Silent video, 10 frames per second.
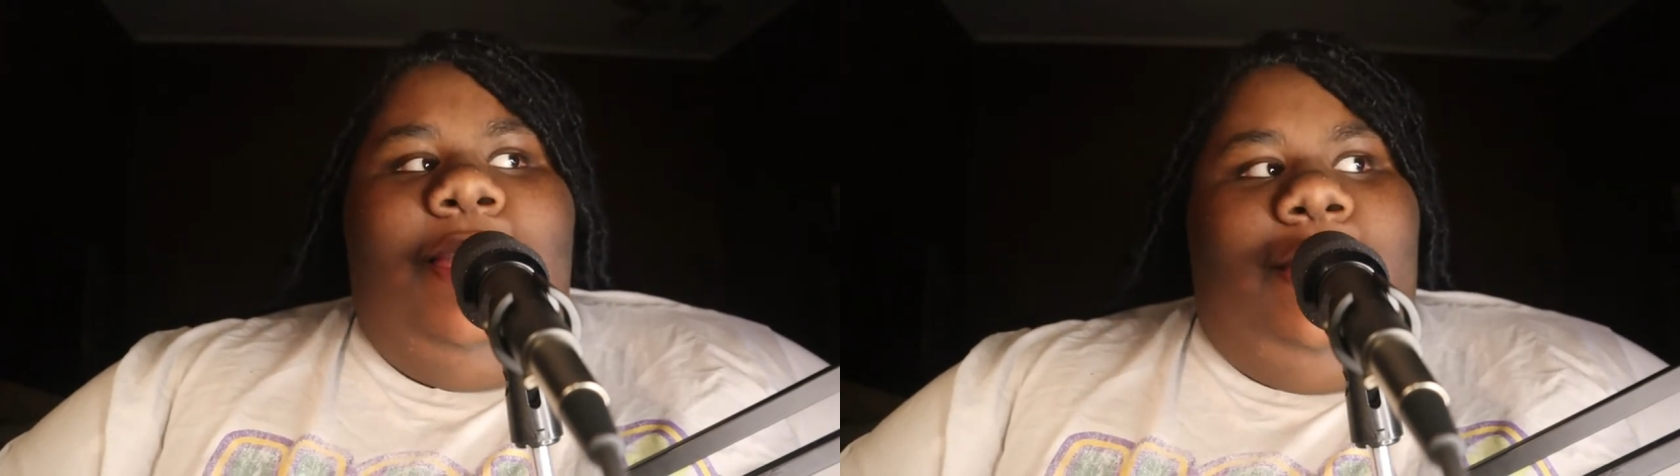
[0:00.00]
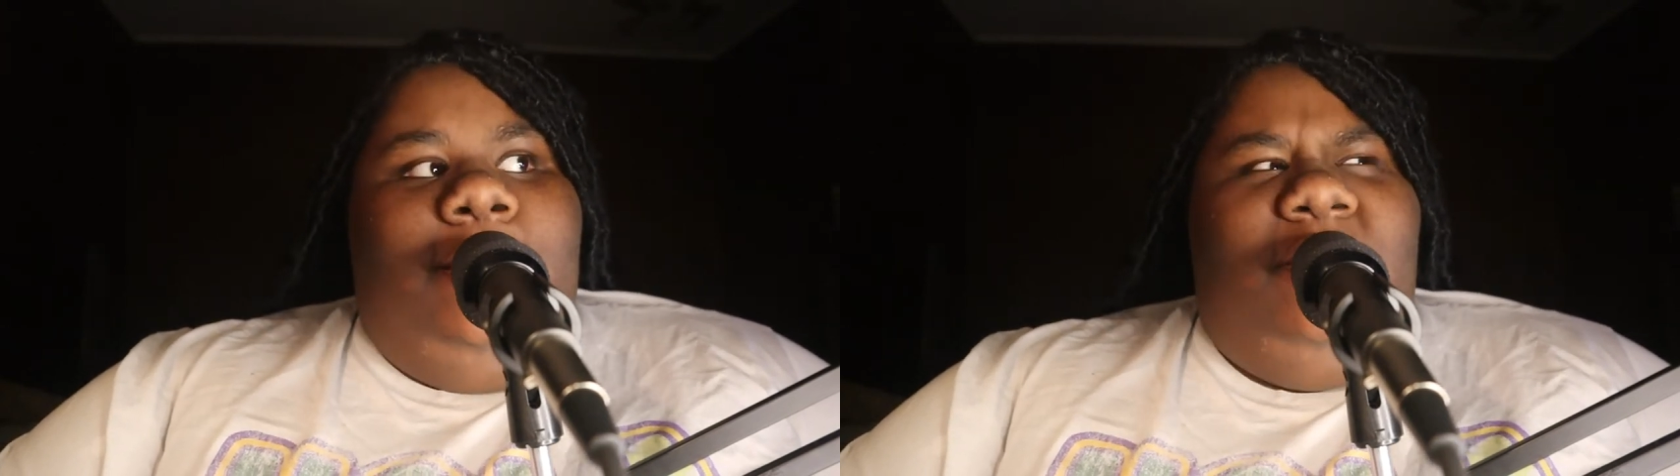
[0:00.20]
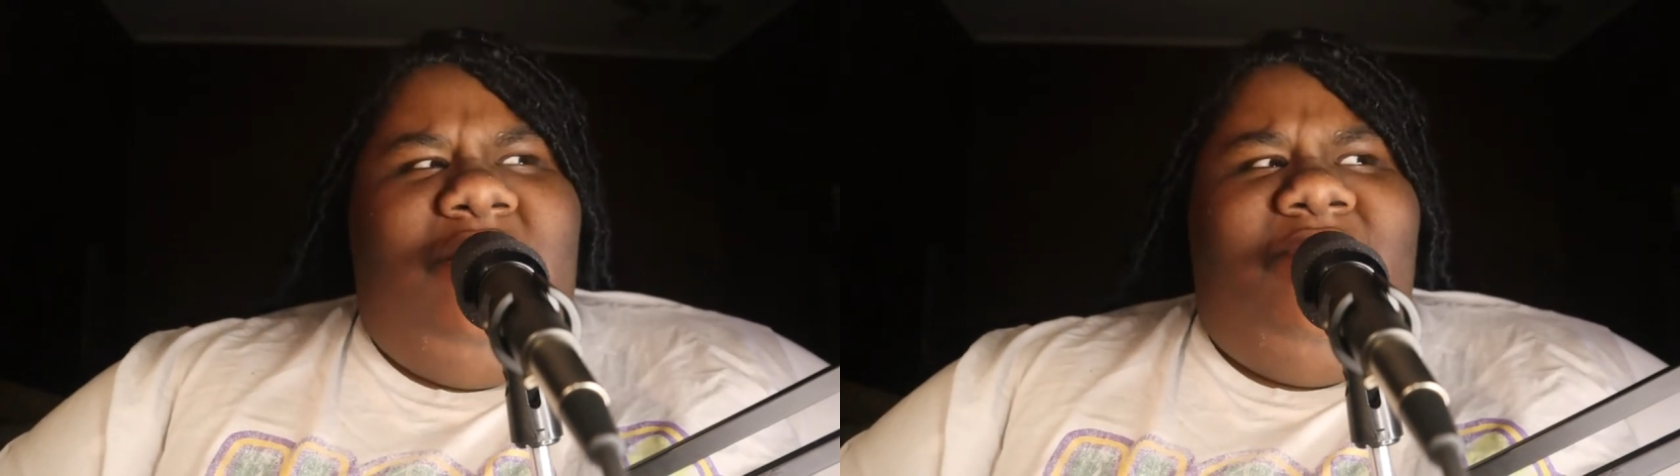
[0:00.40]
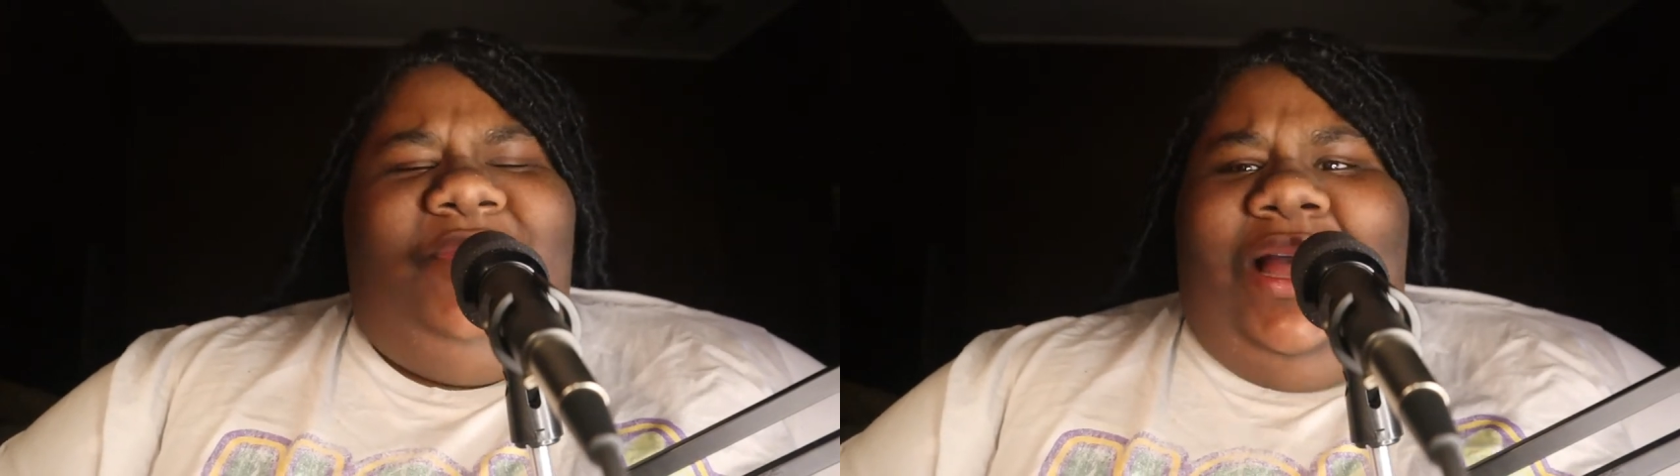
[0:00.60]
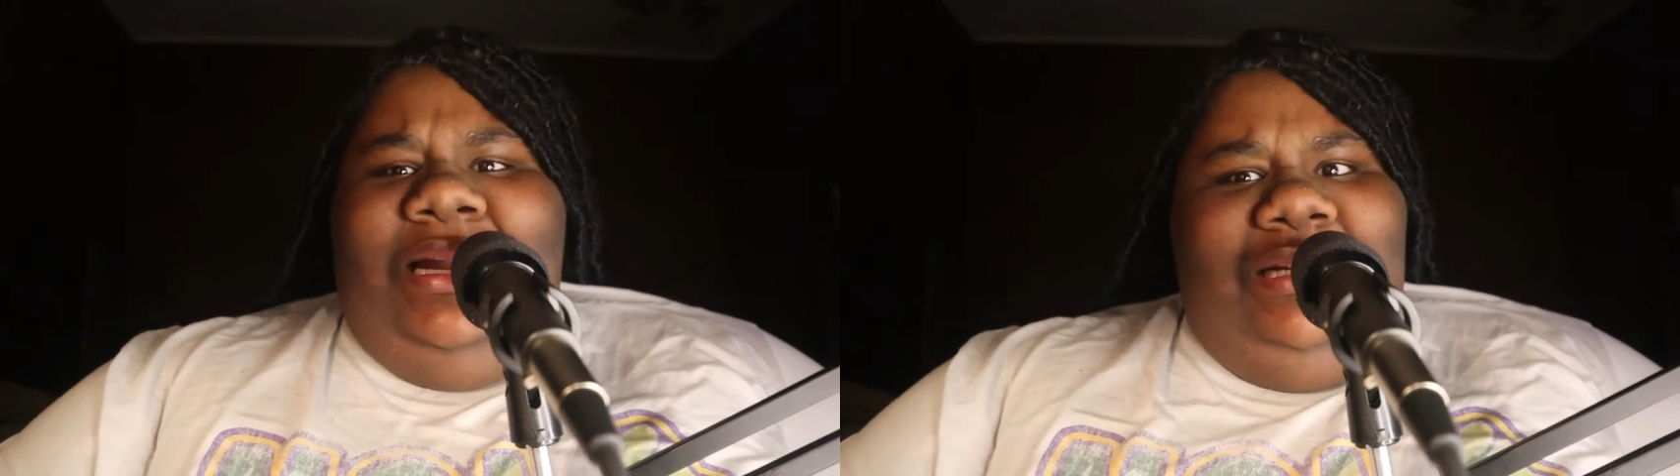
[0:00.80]
And
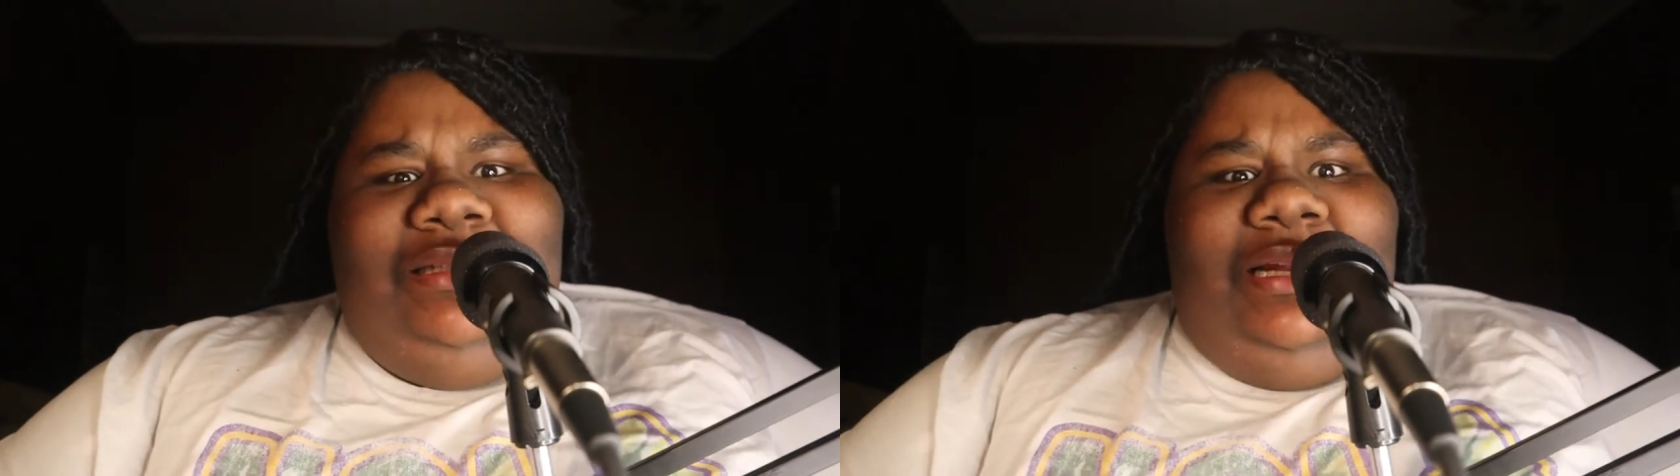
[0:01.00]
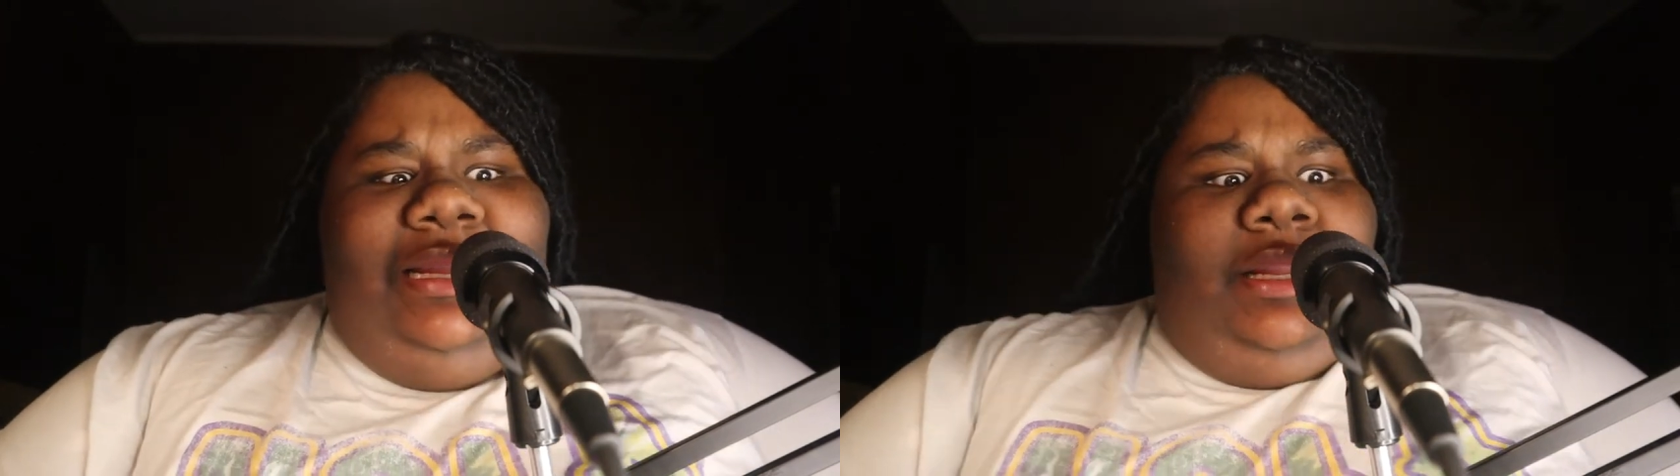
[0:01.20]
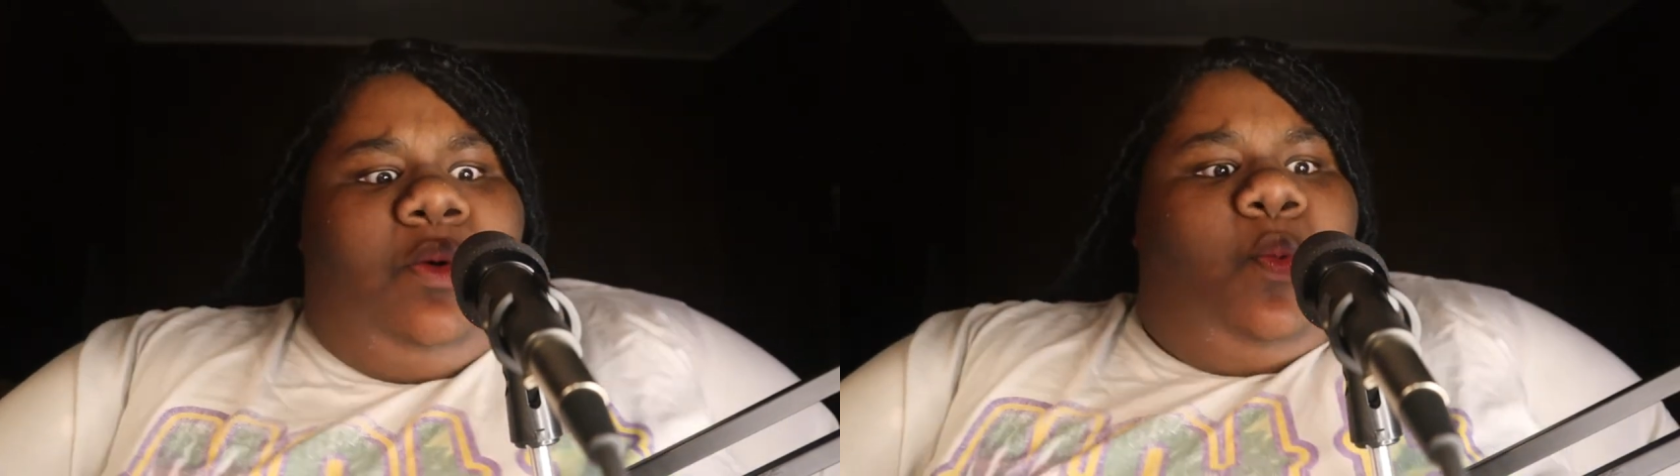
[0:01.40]
honestly,